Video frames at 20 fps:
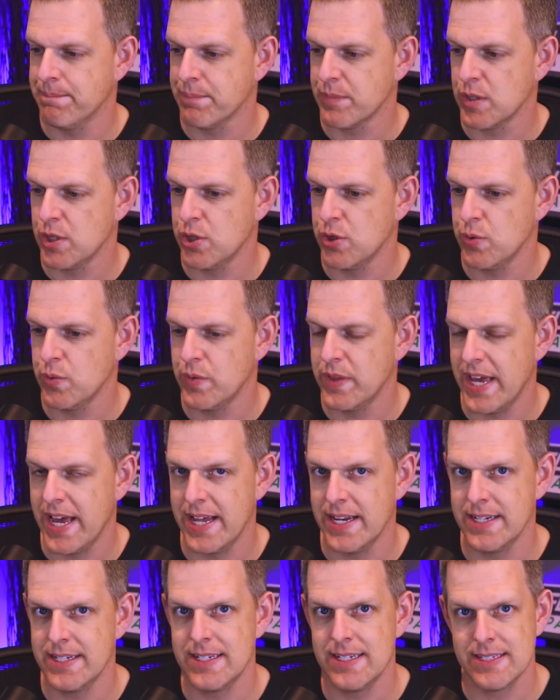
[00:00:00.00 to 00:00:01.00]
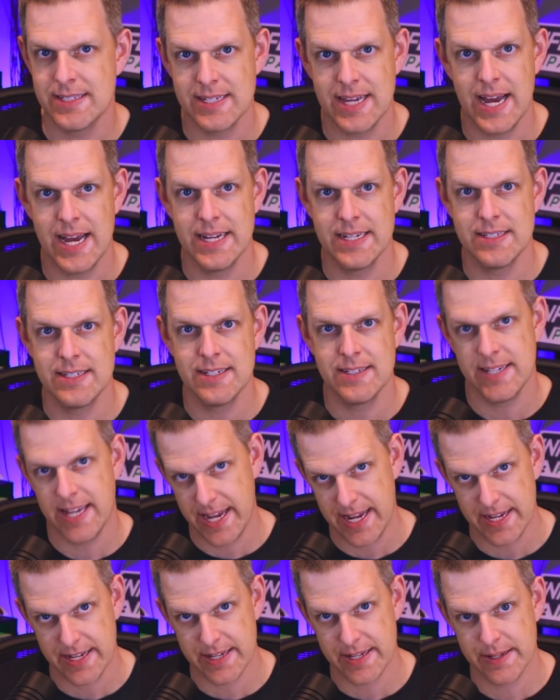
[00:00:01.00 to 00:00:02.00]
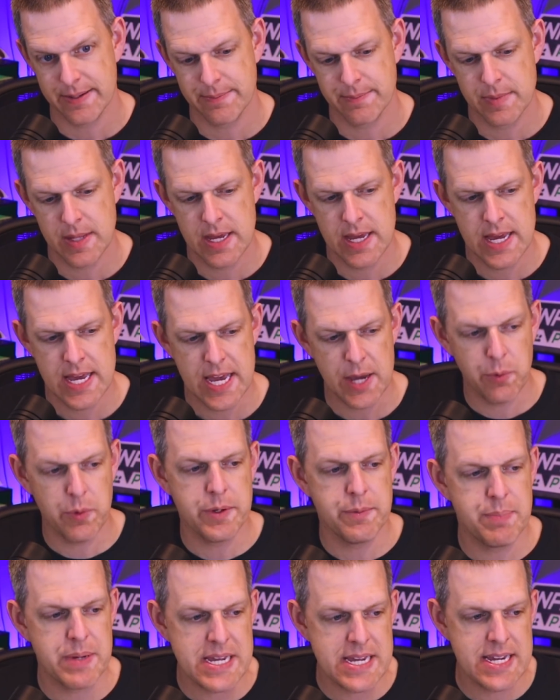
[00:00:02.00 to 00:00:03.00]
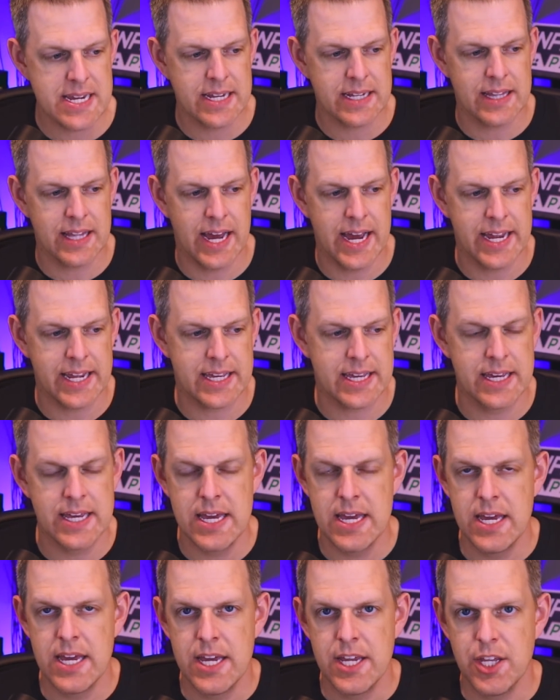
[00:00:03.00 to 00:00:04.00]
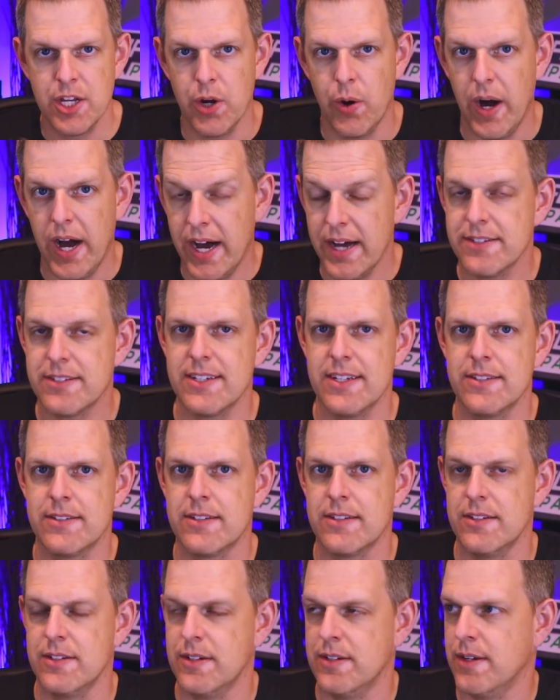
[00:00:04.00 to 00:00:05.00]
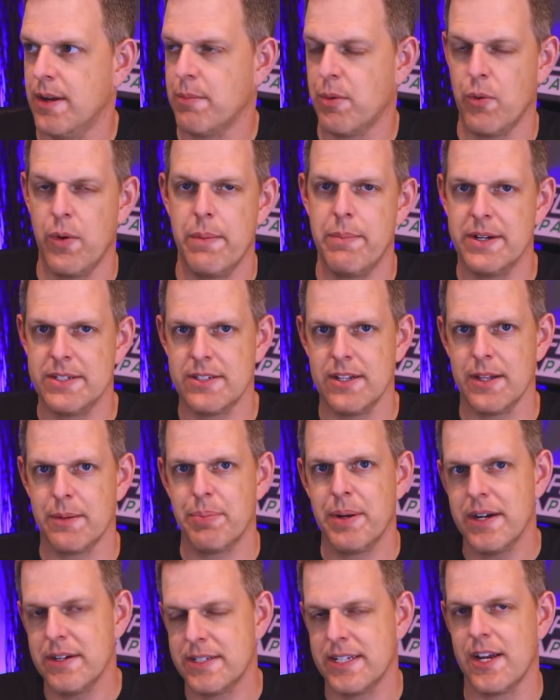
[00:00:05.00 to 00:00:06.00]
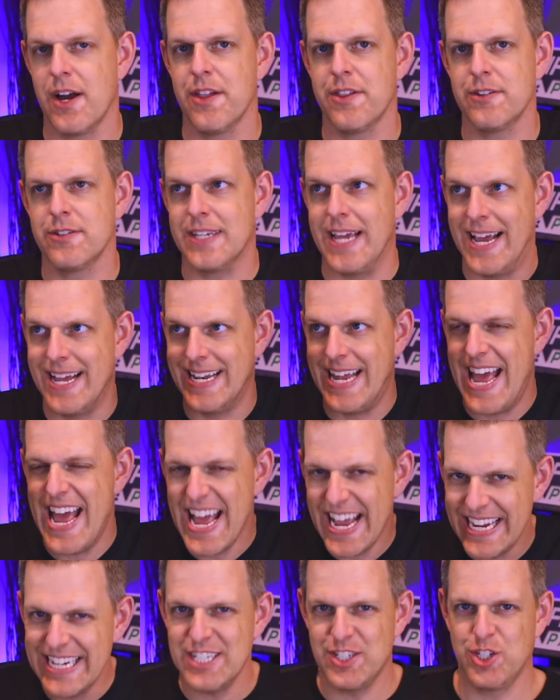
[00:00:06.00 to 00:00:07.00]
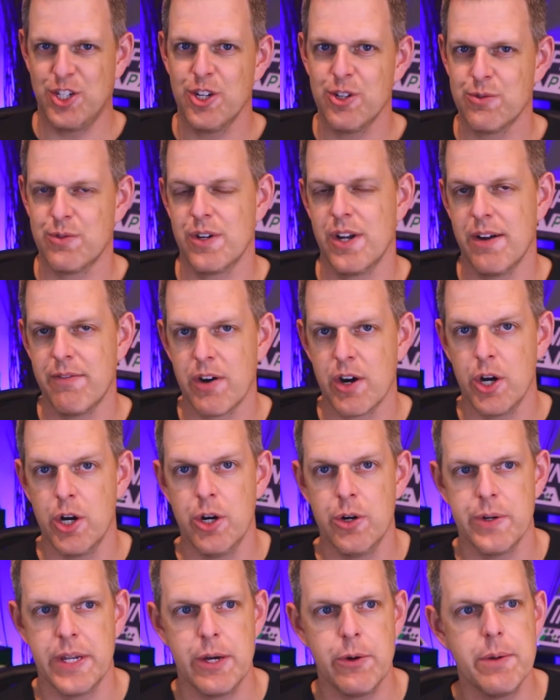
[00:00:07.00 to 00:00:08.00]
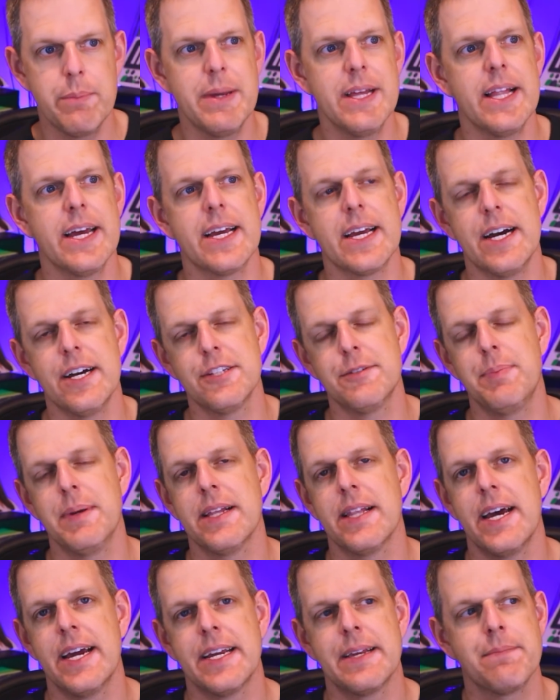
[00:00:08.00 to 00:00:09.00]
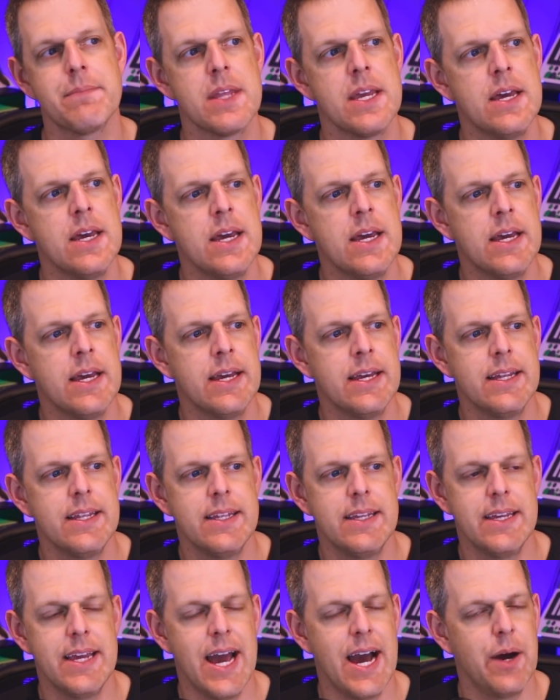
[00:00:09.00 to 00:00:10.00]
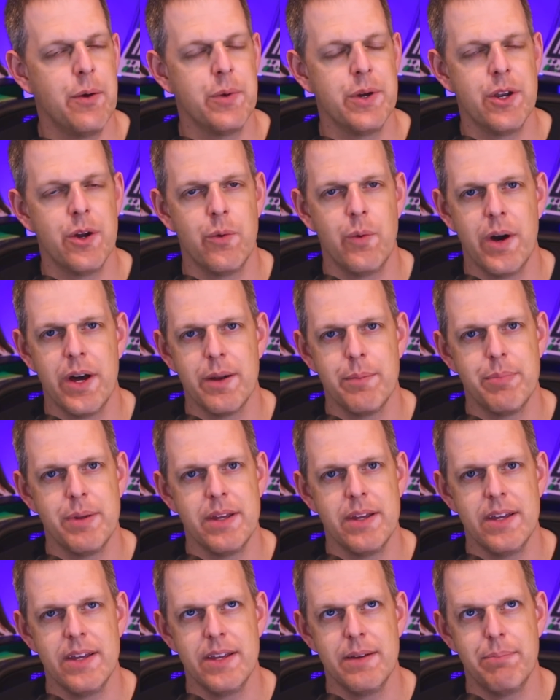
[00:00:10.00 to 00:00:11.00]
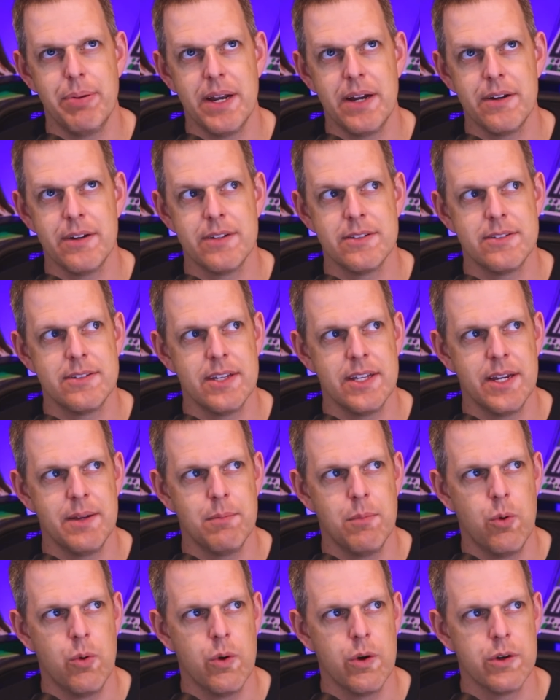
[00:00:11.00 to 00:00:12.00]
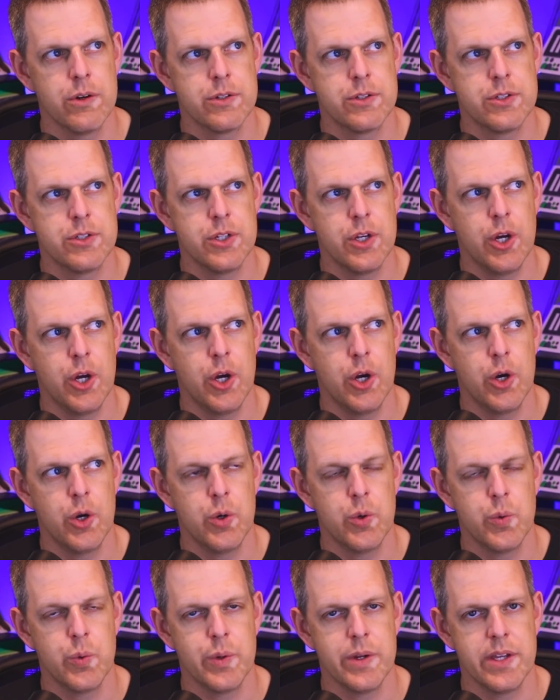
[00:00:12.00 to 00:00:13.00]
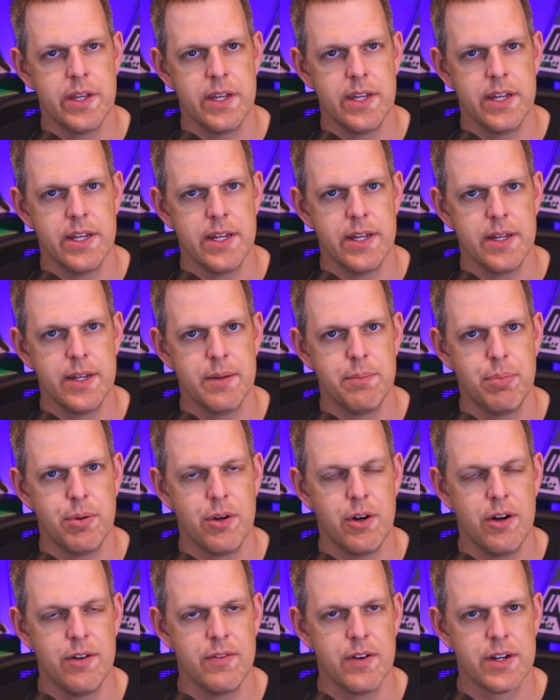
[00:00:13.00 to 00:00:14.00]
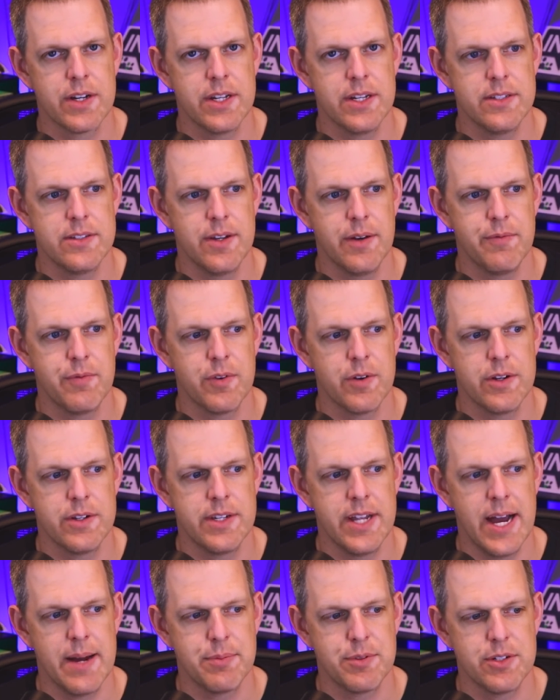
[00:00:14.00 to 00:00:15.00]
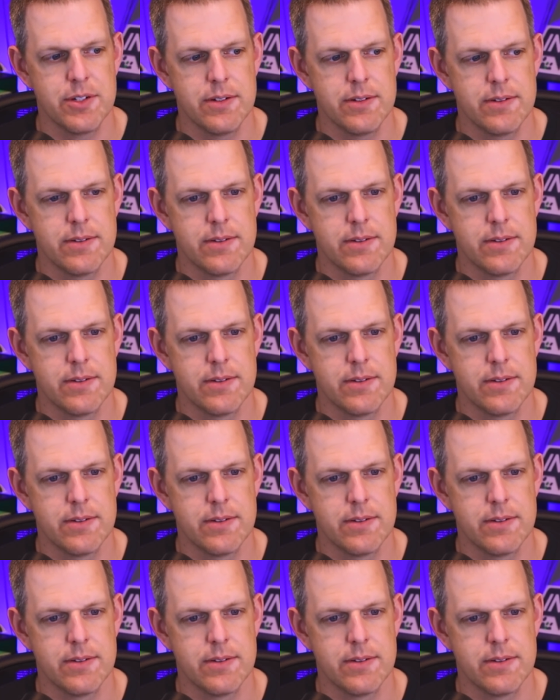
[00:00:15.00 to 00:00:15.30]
you then decide to take. It would be like, us as #1 best-selling parenting authors and 8 children of our own. It would be like us being like, yeah, we don't want to be parents anymore, so we put all of our kids up for adoption.